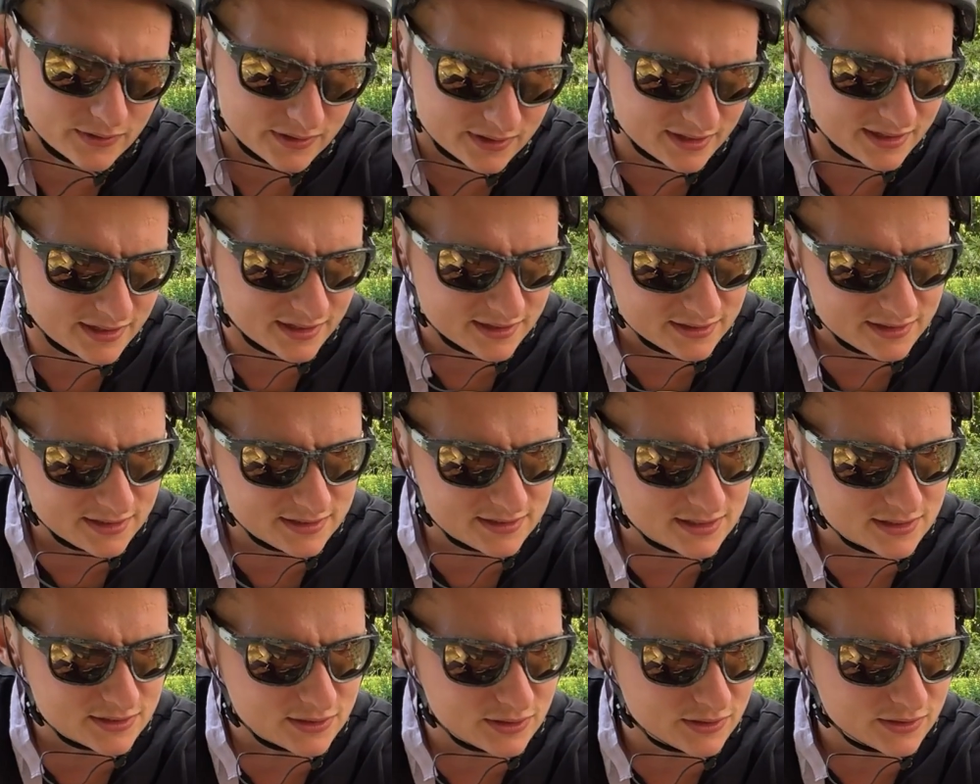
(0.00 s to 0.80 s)
yeah,
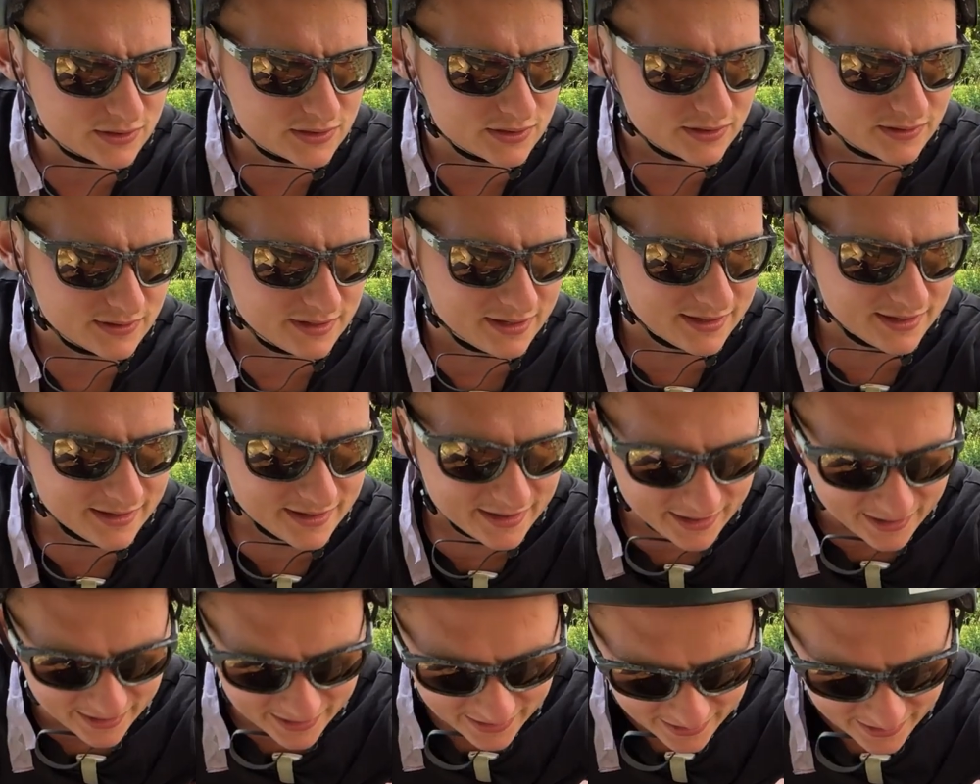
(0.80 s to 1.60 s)
this is also
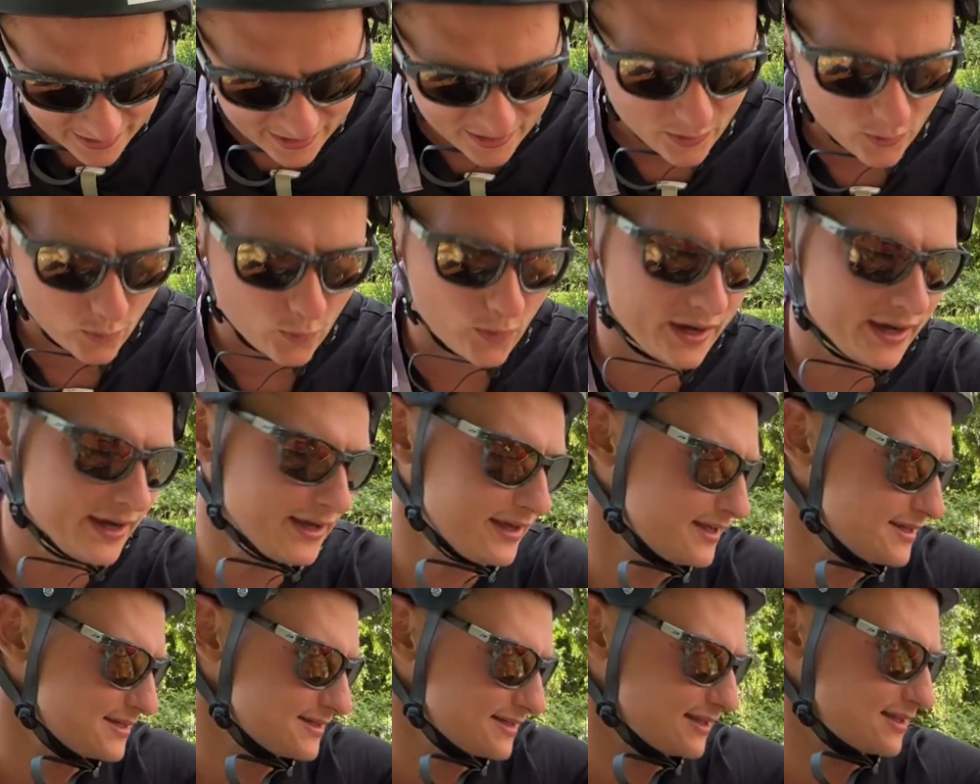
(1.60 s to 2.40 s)
why
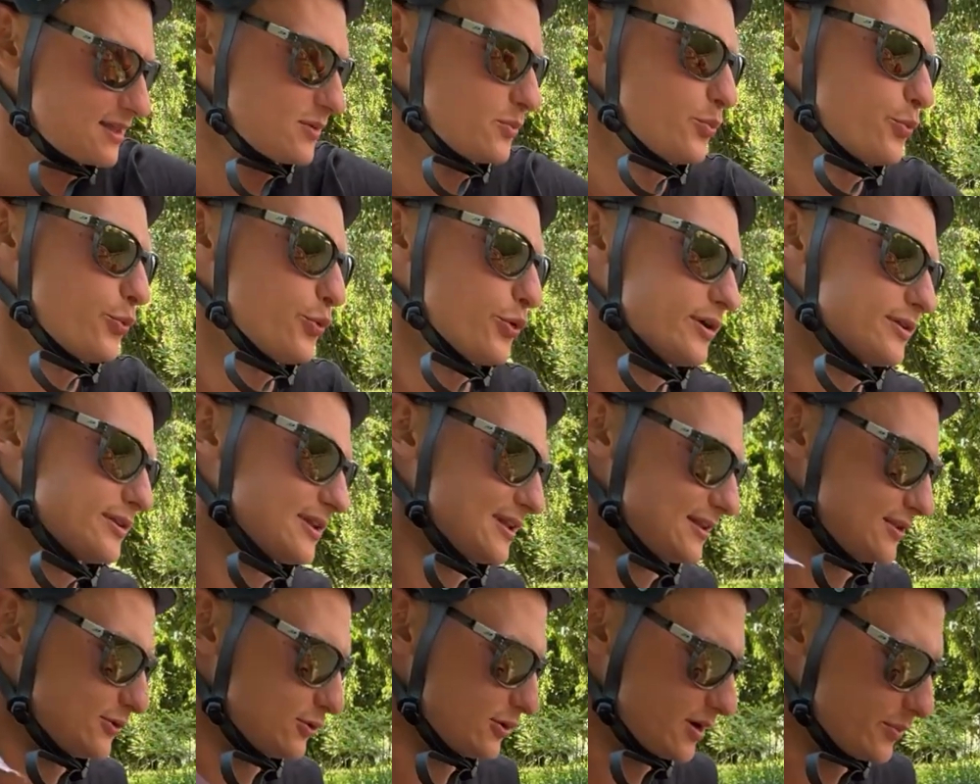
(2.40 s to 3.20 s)
is that
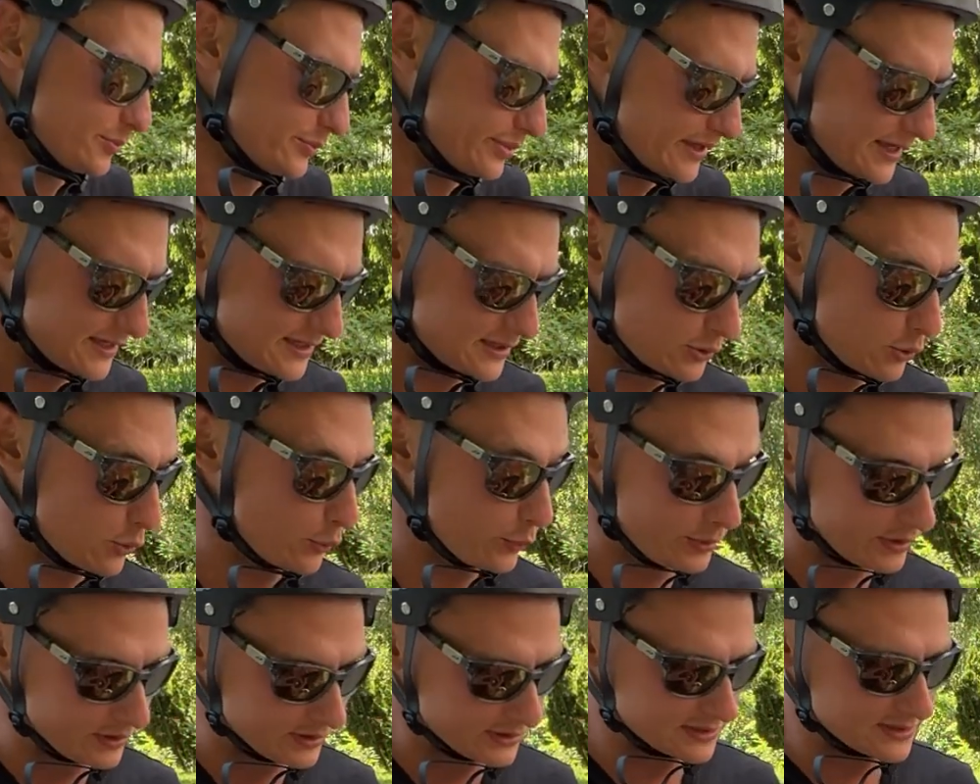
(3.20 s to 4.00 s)
important to replace your
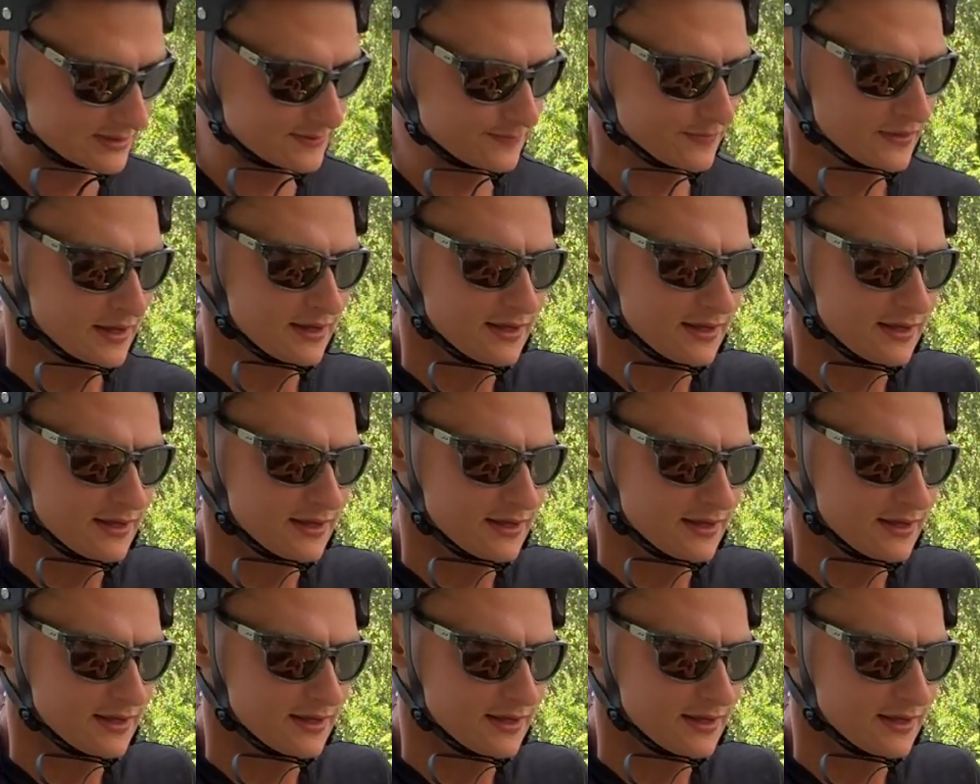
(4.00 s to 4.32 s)
wheels?